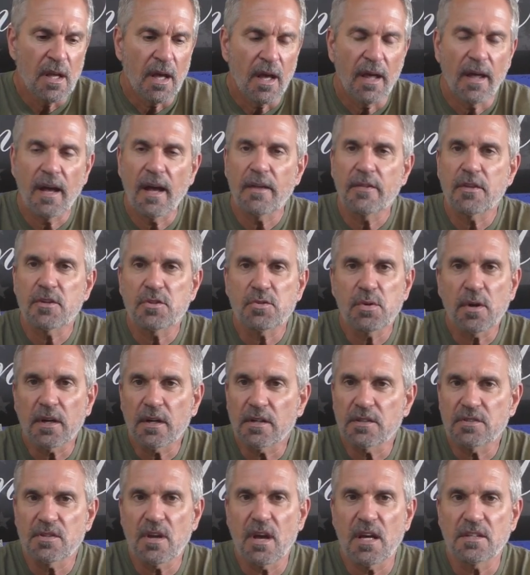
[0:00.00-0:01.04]
The
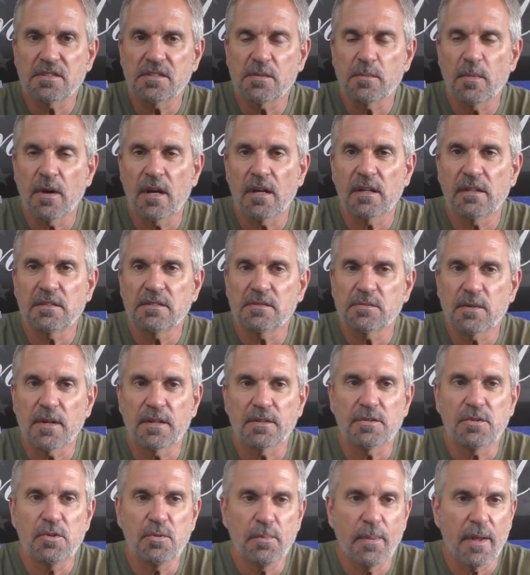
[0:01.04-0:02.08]
trigger's awesome on it. It's around
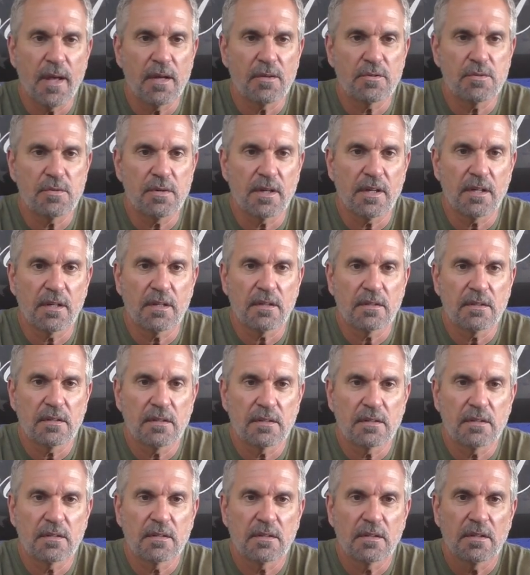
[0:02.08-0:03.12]
a 2-pound trigger.
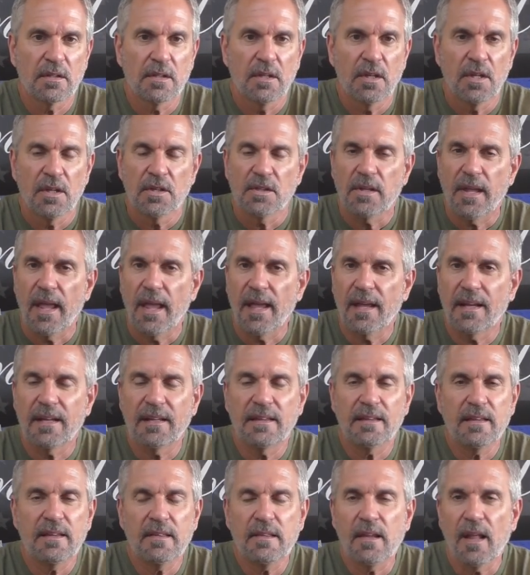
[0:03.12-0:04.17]

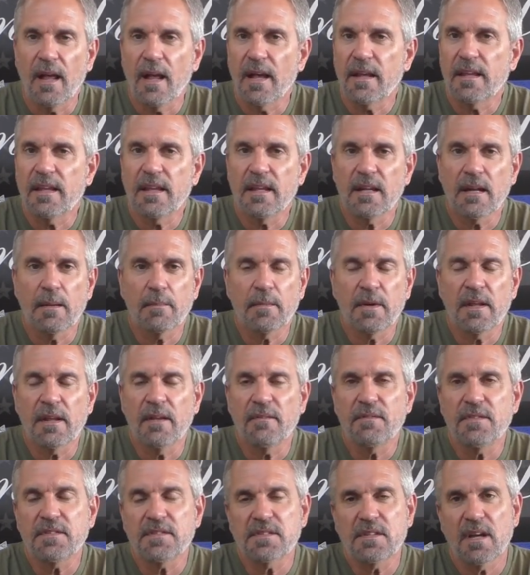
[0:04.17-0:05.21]
And again, I'm going to
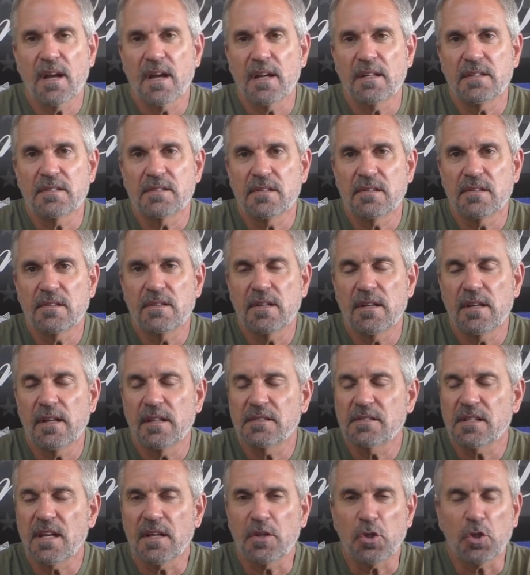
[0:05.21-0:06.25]
emphasize that
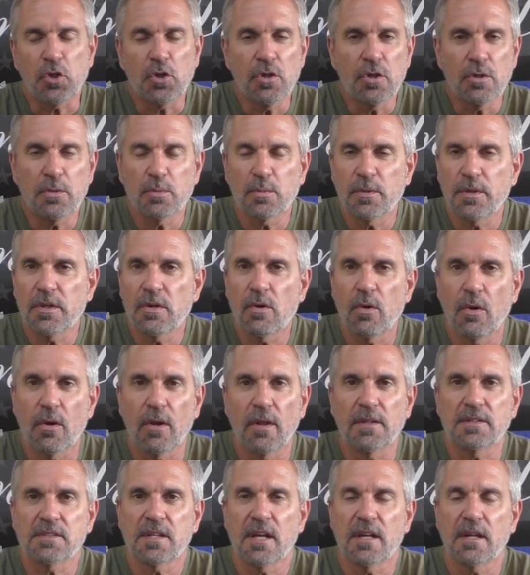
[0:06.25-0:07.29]
it's got good
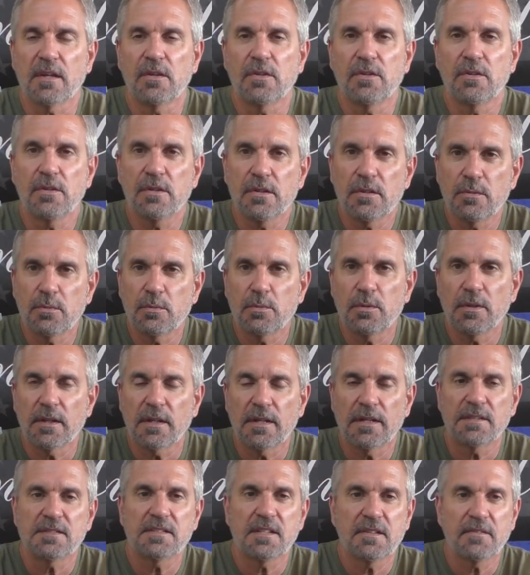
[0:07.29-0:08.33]
recoil. It's got a good
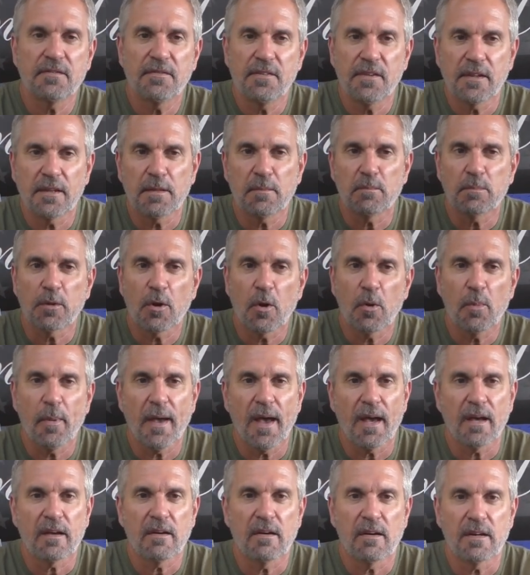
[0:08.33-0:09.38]
realistic feeling
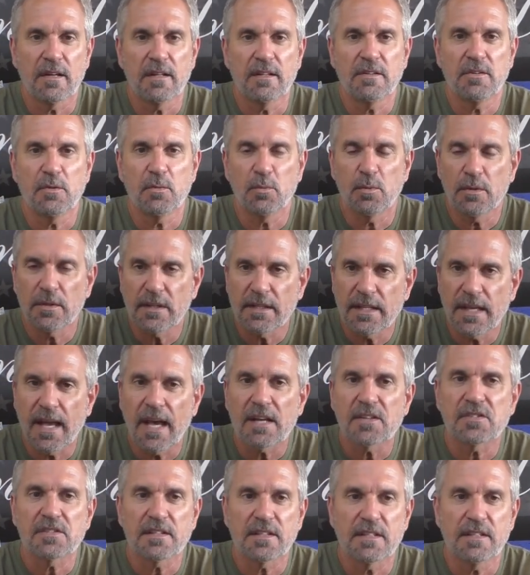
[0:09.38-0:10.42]
blowback on it. You really
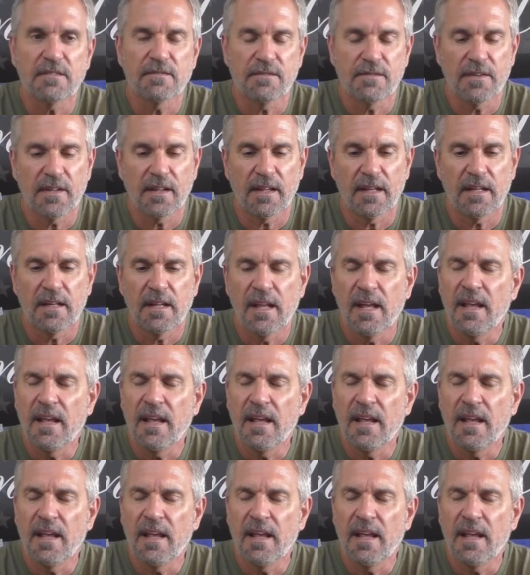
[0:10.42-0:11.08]
actually can feel it.